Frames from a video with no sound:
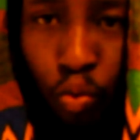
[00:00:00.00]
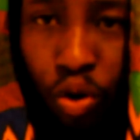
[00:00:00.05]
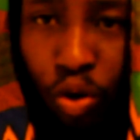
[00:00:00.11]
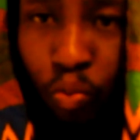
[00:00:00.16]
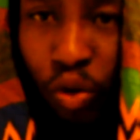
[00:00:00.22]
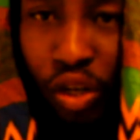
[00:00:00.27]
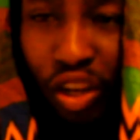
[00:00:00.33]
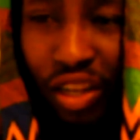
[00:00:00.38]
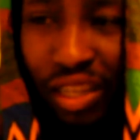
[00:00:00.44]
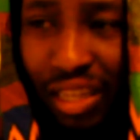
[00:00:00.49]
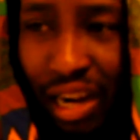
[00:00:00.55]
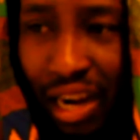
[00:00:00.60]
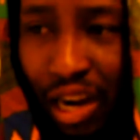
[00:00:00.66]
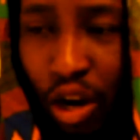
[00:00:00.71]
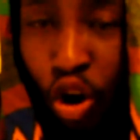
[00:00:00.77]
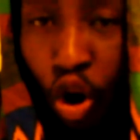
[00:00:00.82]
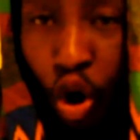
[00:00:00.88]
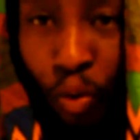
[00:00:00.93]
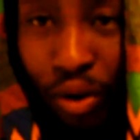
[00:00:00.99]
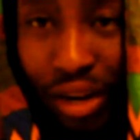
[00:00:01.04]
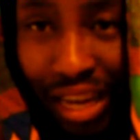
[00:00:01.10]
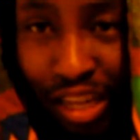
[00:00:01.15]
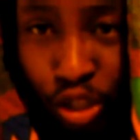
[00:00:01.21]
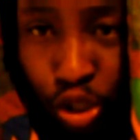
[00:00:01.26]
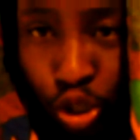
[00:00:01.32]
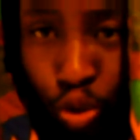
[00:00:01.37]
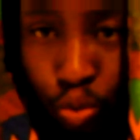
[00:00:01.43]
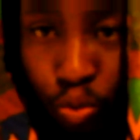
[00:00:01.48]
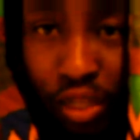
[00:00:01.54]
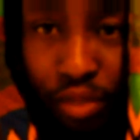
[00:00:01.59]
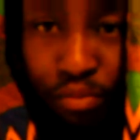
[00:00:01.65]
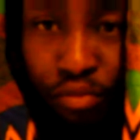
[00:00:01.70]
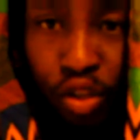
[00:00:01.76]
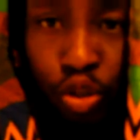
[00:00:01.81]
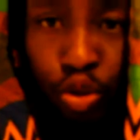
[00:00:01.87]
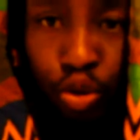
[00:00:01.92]
We're not going into
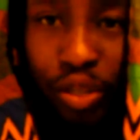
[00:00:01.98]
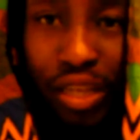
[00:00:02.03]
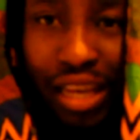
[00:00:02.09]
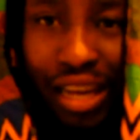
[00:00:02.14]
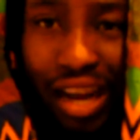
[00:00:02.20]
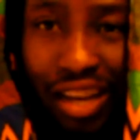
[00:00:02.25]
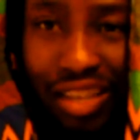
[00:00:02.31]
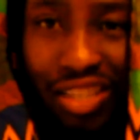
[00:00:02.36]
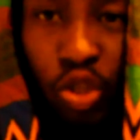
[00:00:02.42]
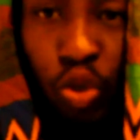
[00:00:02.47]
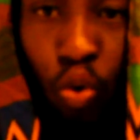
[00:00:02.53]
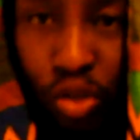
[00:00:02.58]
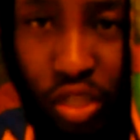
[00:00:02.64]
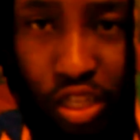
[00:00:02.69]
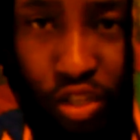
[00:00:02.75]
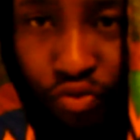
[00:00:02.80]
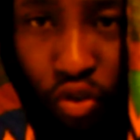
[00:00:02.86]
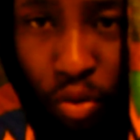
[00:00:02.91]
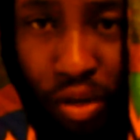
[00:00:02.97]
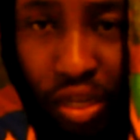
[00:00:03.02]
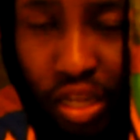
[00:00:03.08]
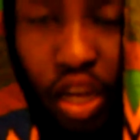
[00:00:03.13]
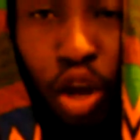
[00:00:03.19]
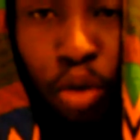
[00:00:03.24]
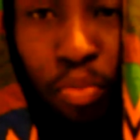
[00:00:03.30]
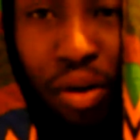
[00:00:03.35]
it to get our sources from it,